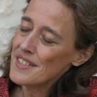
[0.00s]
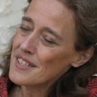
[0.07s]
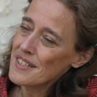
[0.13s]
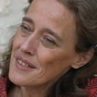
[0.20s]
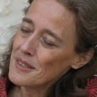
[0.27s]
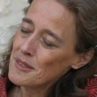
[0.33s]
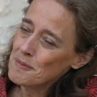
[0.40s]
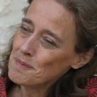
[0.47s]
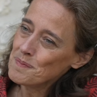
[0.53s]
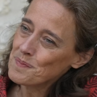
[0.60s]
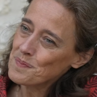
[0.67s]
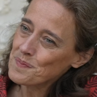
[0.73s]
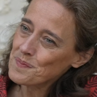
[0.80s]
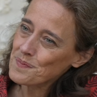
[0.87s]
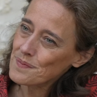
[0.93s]

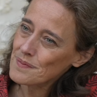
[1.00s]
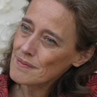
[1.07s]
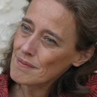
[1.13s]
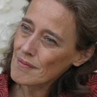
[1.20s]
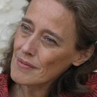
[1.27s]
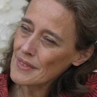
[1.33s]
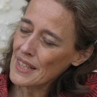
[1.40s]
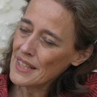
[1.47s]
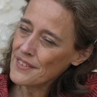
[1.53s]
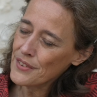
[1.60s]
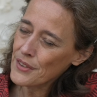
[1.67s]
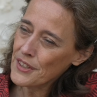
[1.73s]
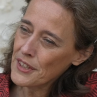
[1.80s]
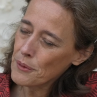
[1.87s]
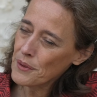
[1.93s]
Um, and so
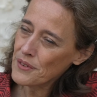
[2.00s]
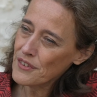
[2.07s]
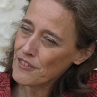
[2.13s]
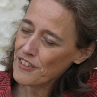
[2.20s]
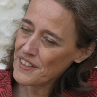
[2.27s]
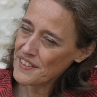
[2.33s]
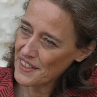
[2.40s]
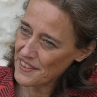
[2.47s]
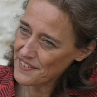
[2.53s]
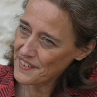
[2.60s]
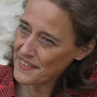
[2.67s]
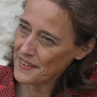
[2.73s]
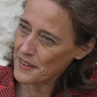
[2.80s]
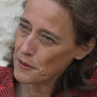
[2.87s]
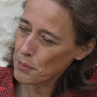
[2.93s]
that was a
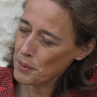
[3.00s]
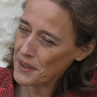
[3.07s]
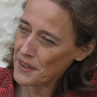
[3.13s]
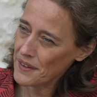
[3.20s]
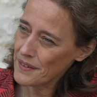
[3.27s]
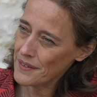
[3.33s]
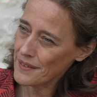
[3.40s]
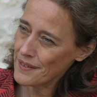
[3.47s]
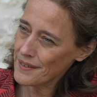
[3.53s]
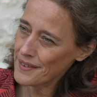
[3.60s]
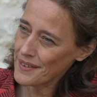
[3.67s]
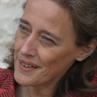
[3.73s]
fantastic experience.